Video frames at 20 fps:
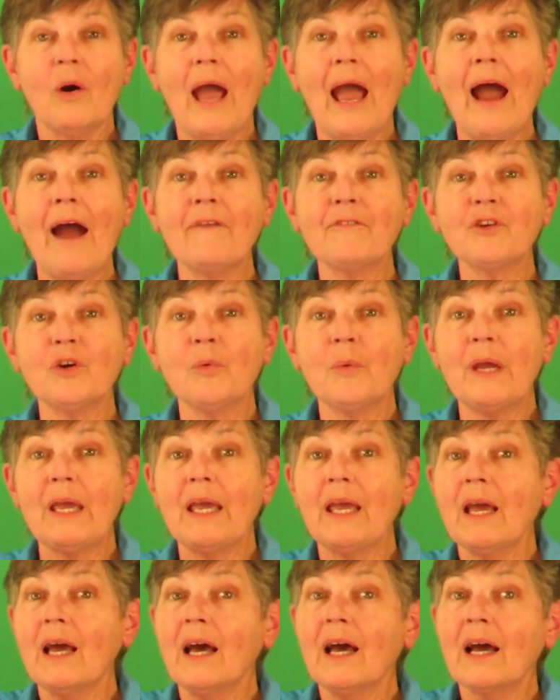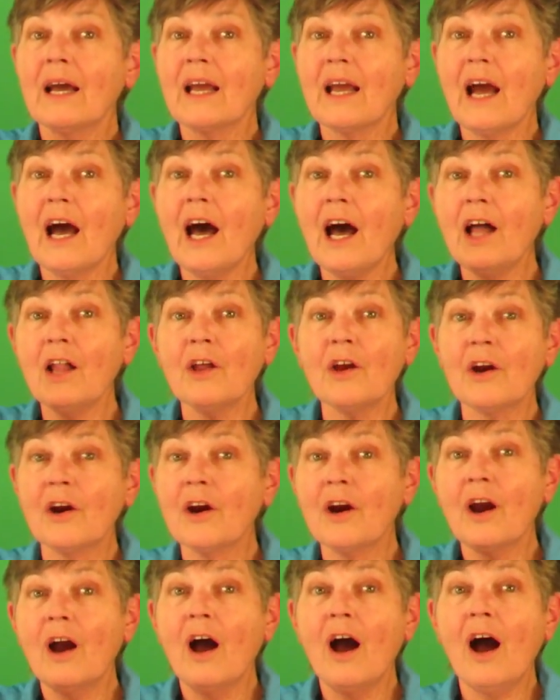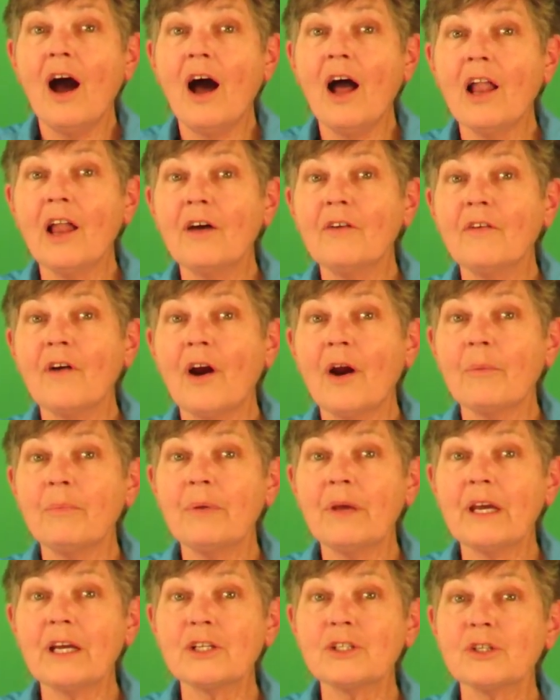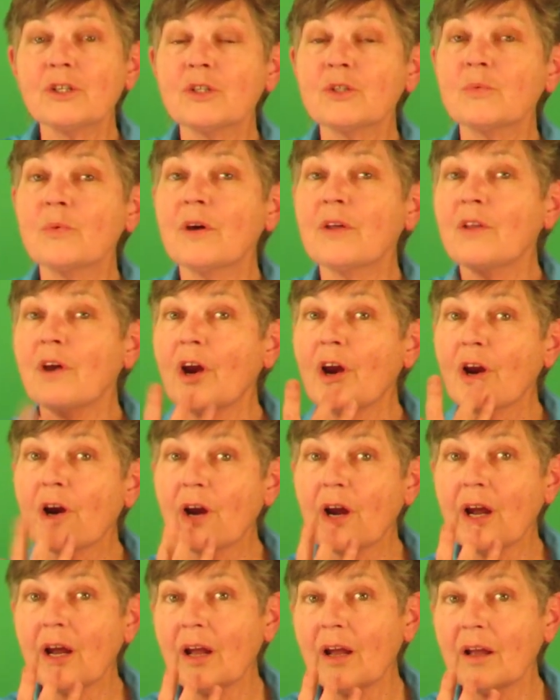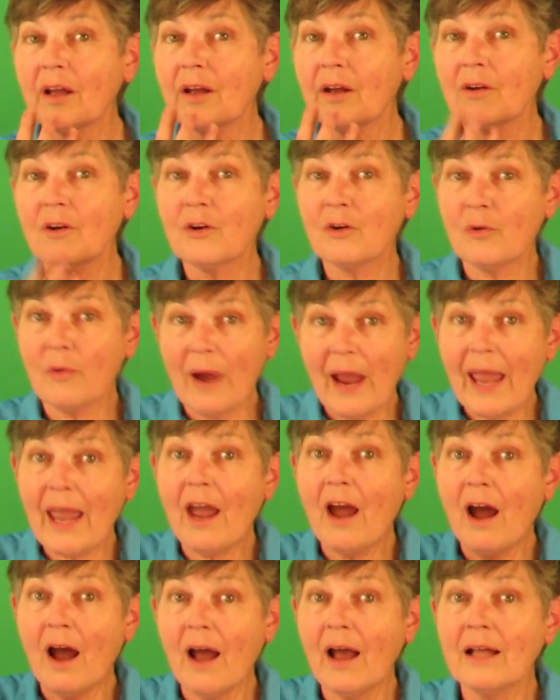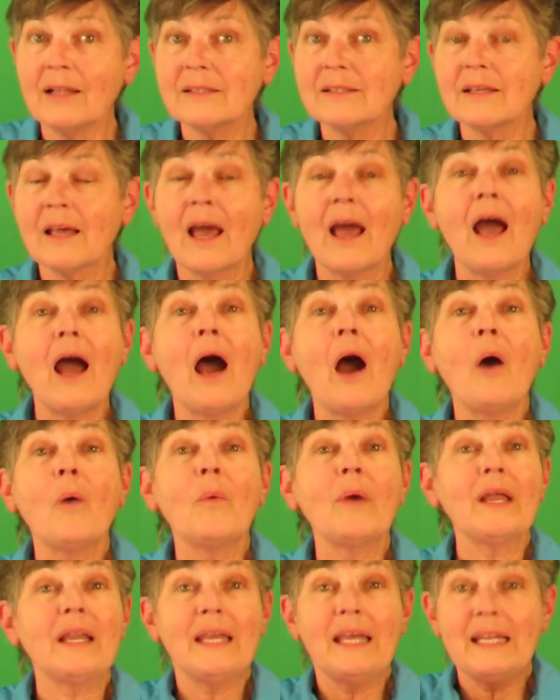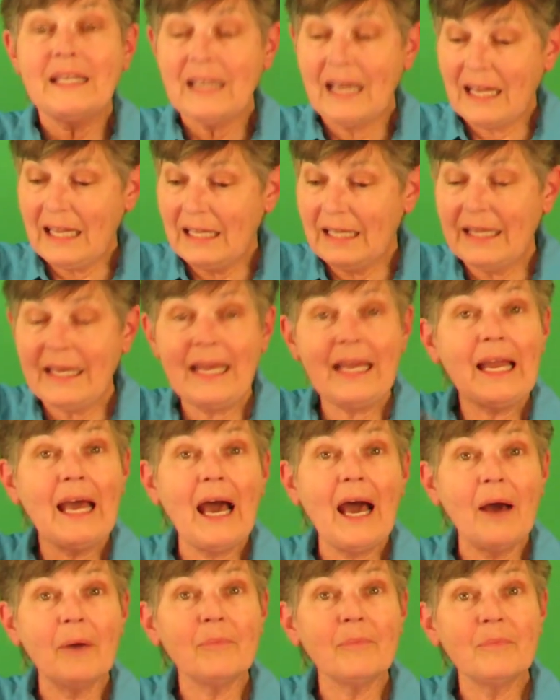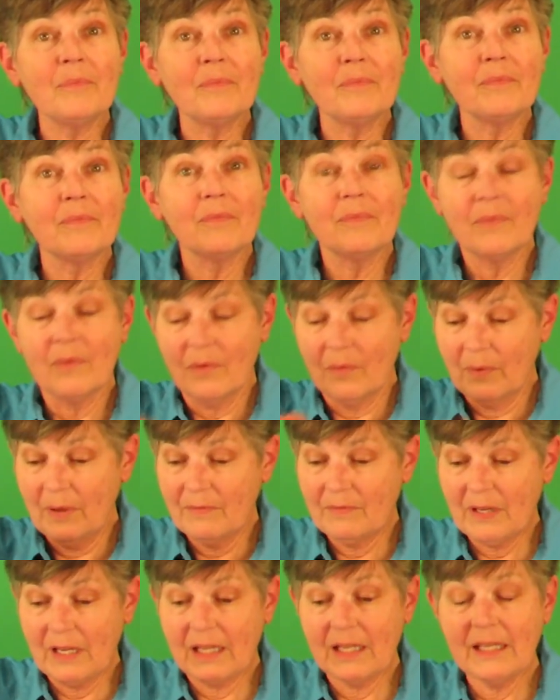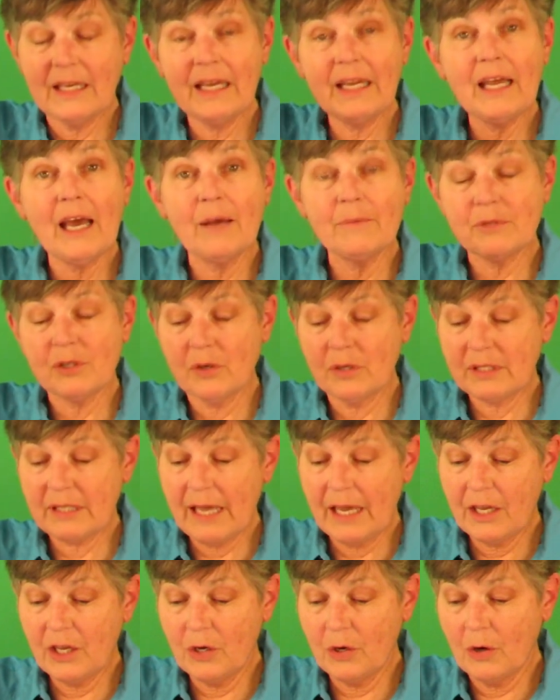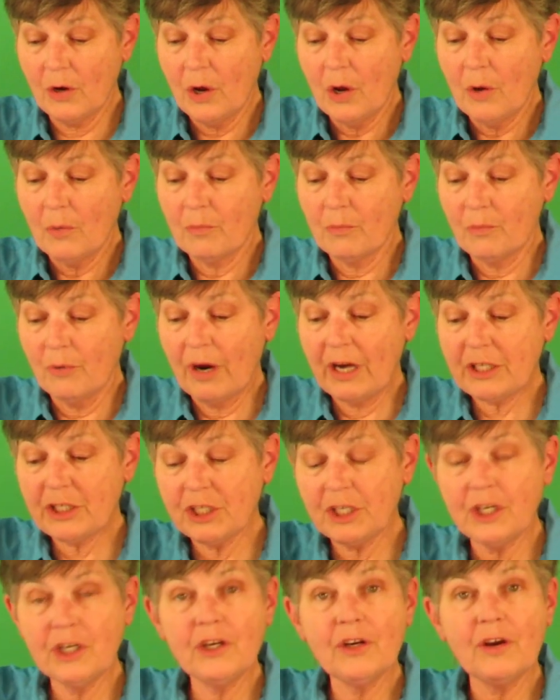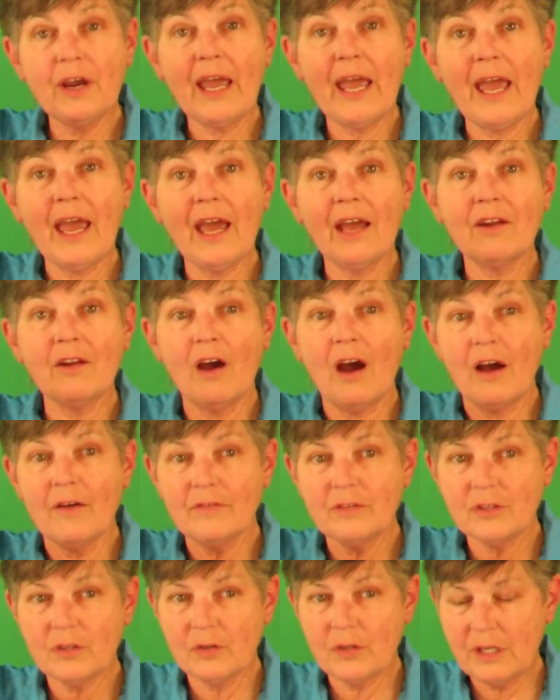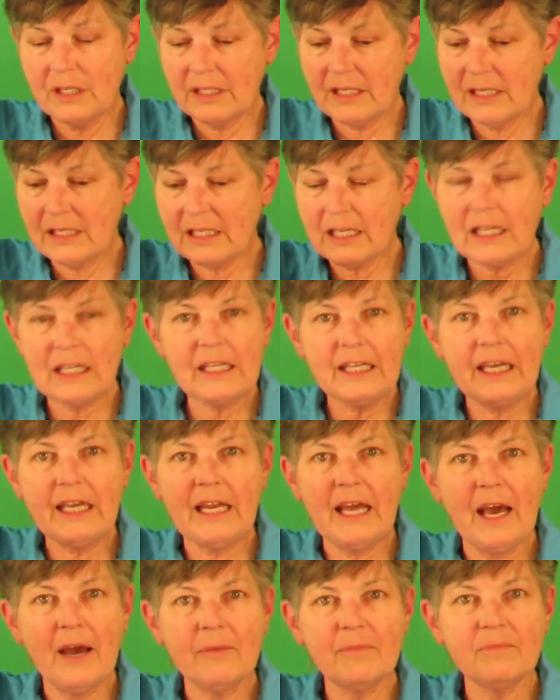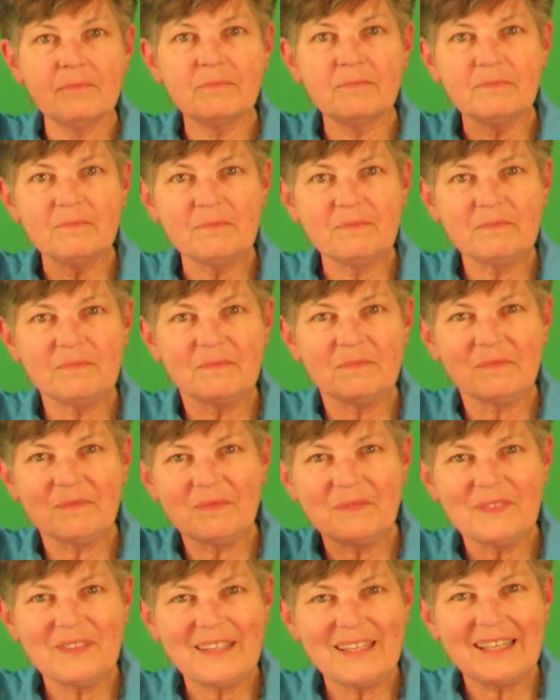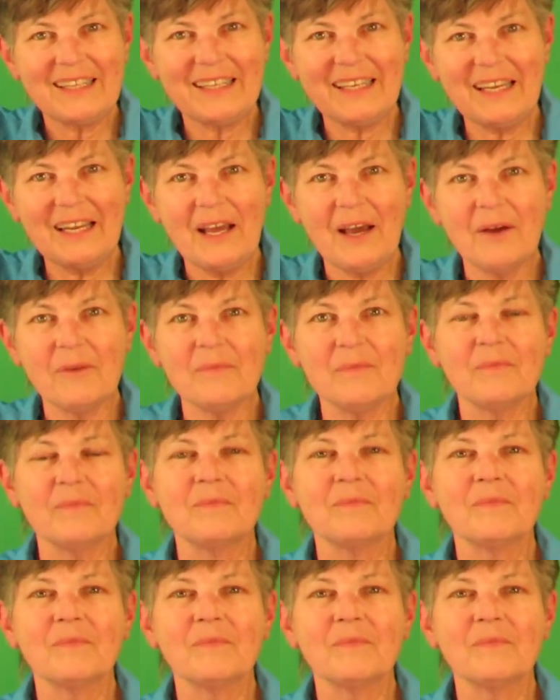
After we color all of our pictures with our crayons, we need to clean up. You have to clean up. So it's like you're brushing your hand off. So this is cleanup. Cleanup.